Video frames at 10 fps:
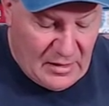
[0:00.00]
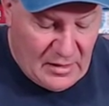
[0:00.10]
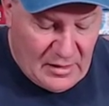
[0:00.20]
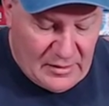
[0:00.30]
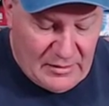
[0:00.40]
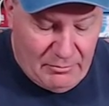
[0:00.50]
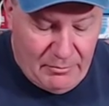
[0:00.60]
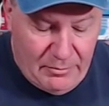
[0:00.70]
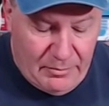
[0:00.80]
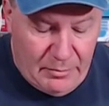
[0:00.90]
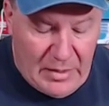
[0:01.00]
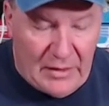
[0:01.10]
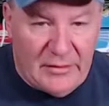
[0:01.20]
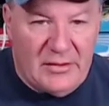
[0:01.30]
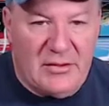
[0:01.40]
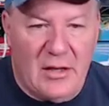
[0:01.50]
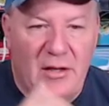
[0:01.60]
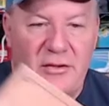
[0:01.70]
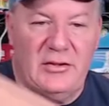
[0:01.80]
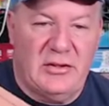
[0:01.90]
Uh, the
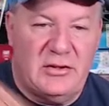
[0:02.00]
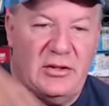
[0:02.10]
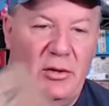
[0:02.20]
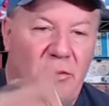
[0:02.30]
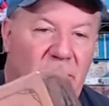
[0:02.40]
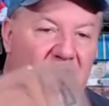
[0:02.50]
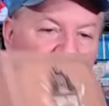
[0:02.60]
Baldazar Stone.